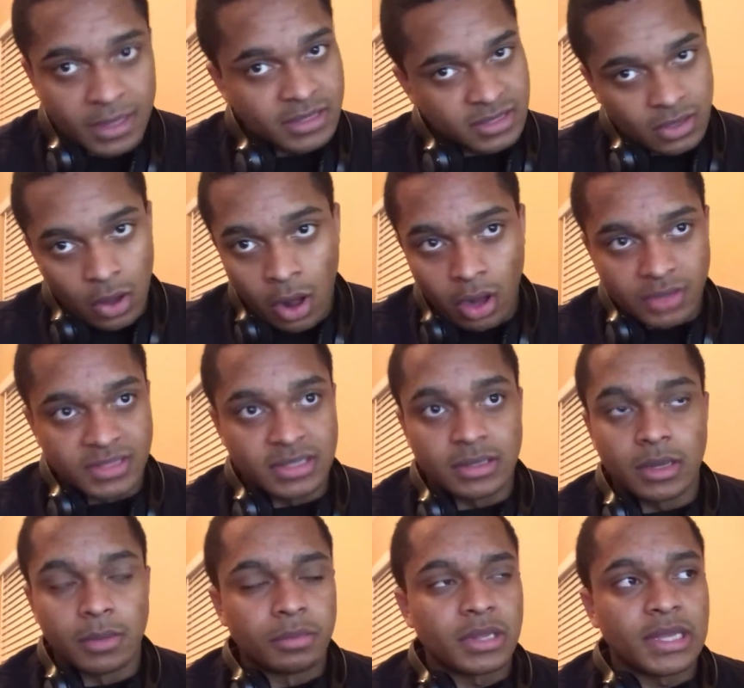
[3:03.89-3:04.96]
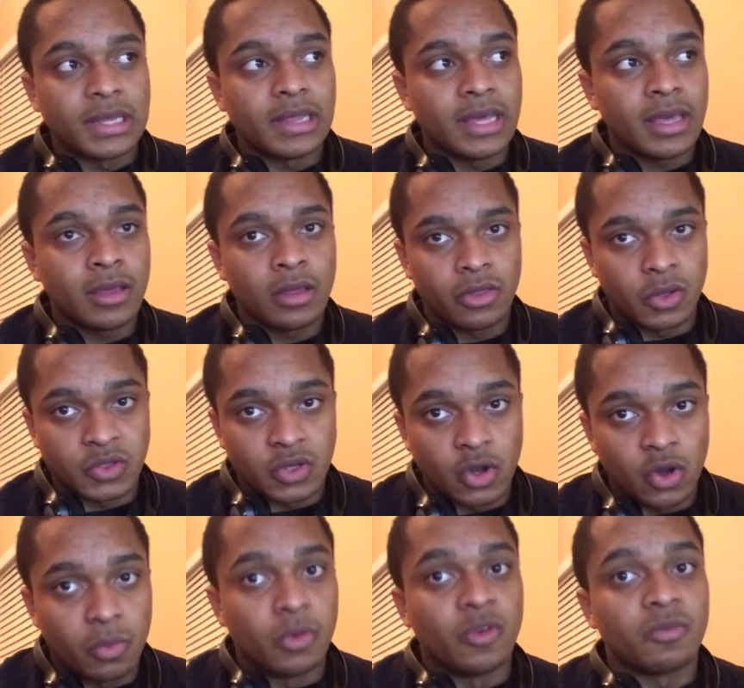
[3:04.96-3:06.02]
It's halted completely. There's
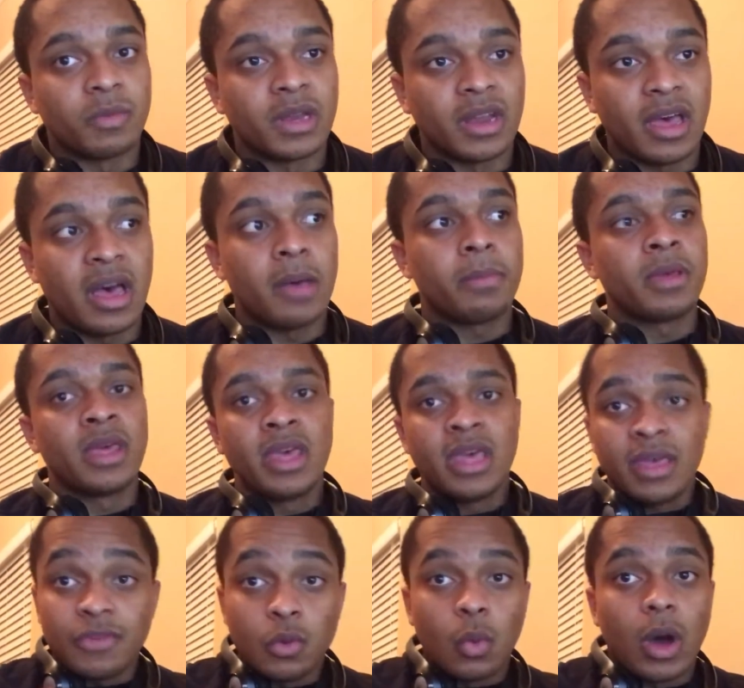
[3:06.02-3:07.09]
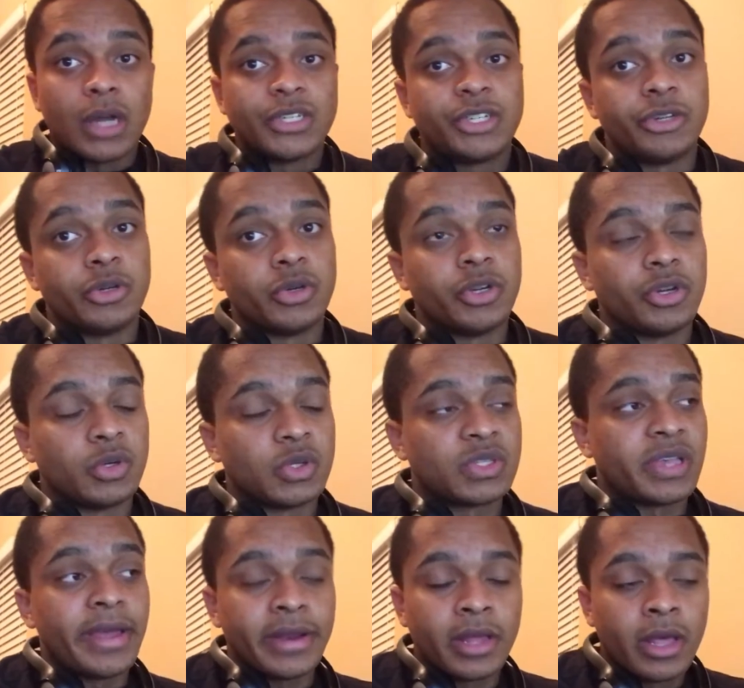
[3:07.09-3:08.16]
no movement up. If you watch your
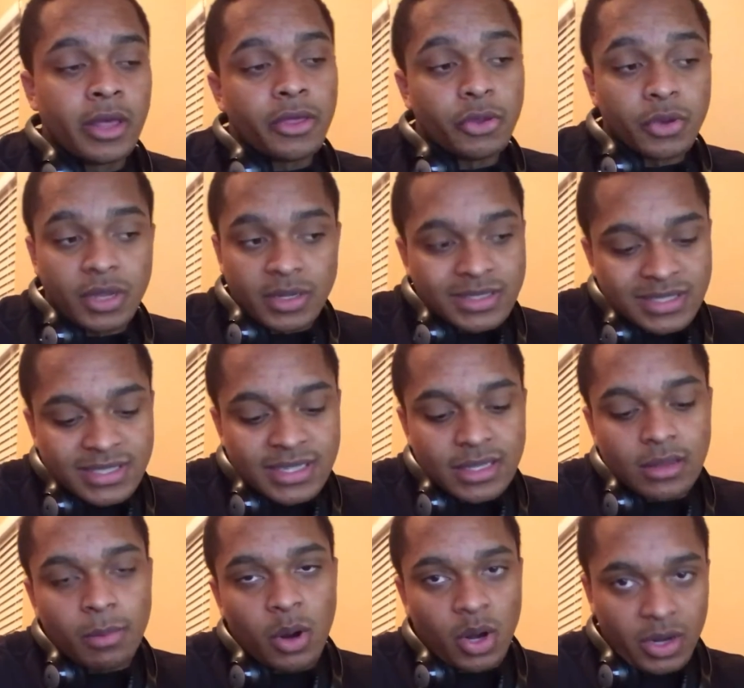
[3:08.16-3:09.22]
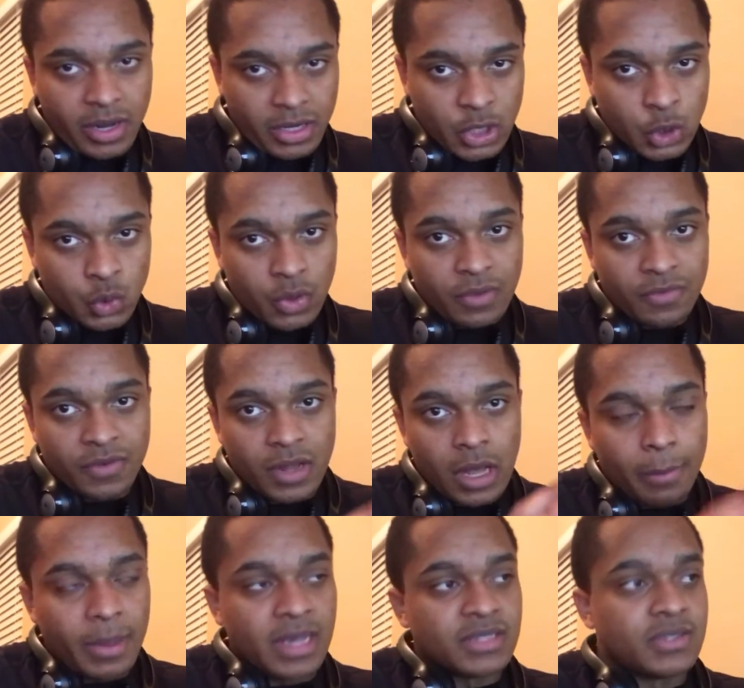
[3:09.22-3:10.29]
set, you can see the bar kind of drift
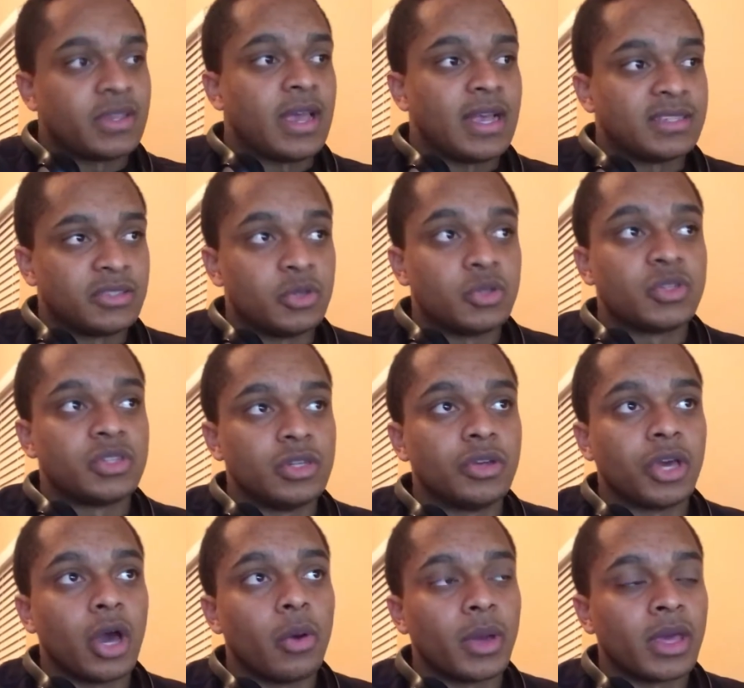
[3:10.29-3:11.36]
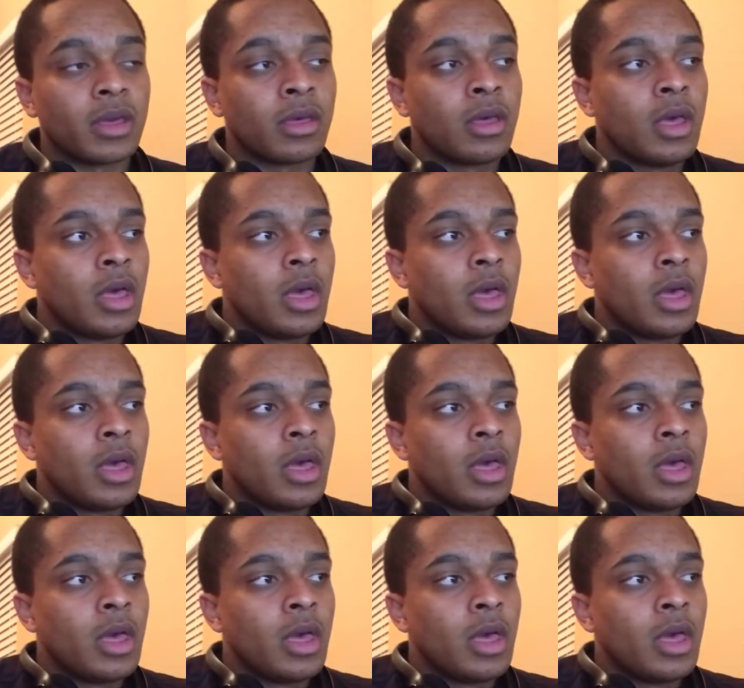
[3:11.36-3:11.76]
up as you're still going.